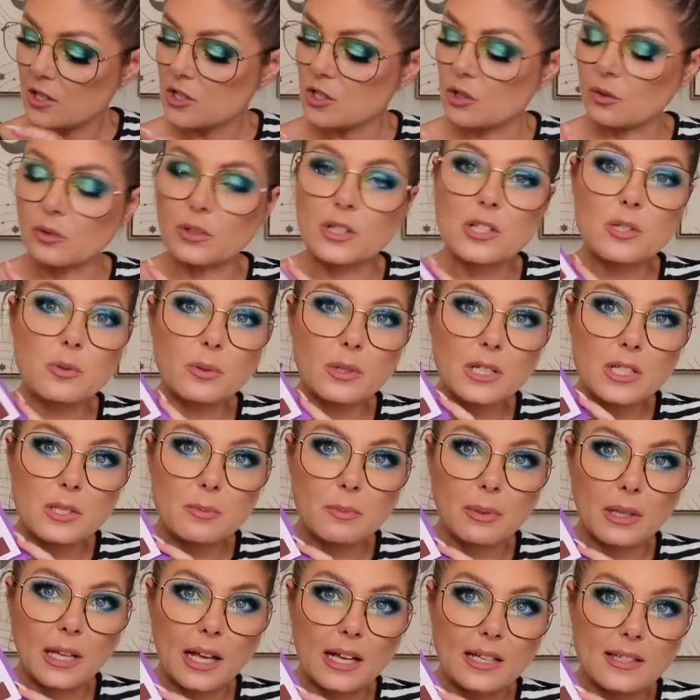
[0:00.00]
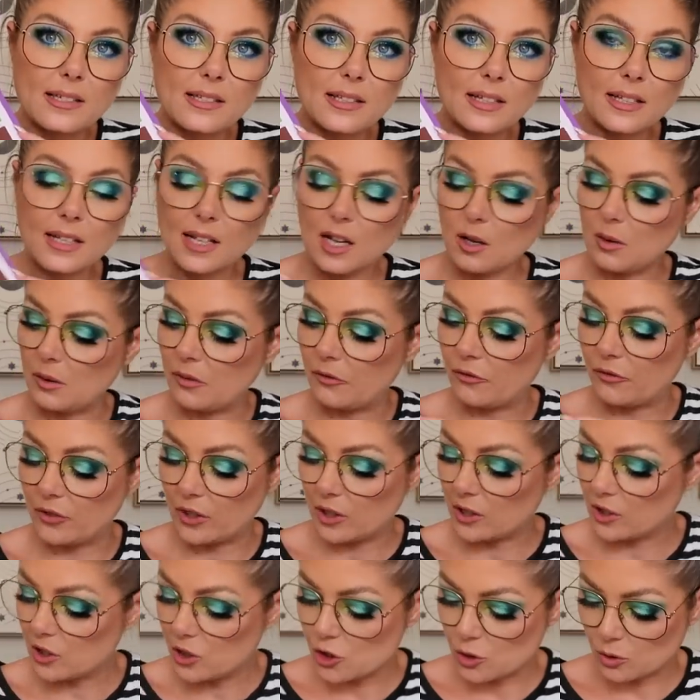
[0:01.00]
So this one is plastic now. I'm
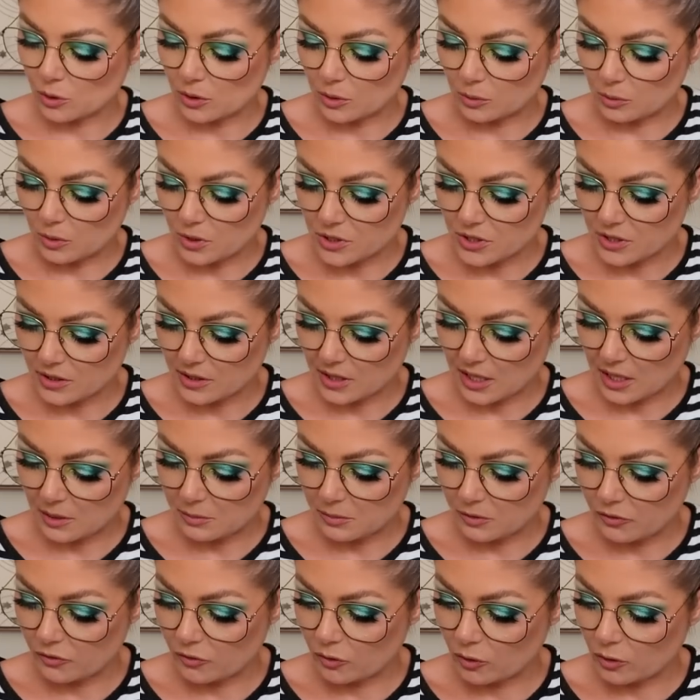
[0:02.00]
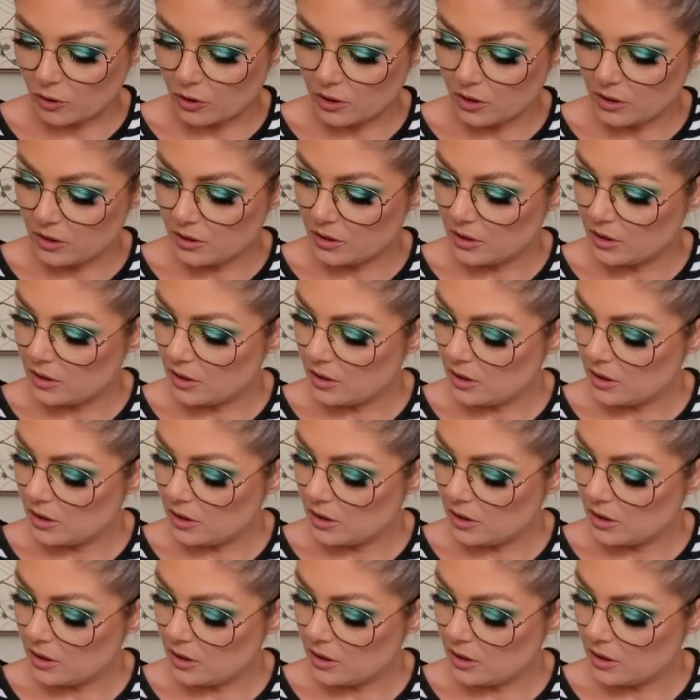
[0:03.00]
fairly sure it wasn't that before.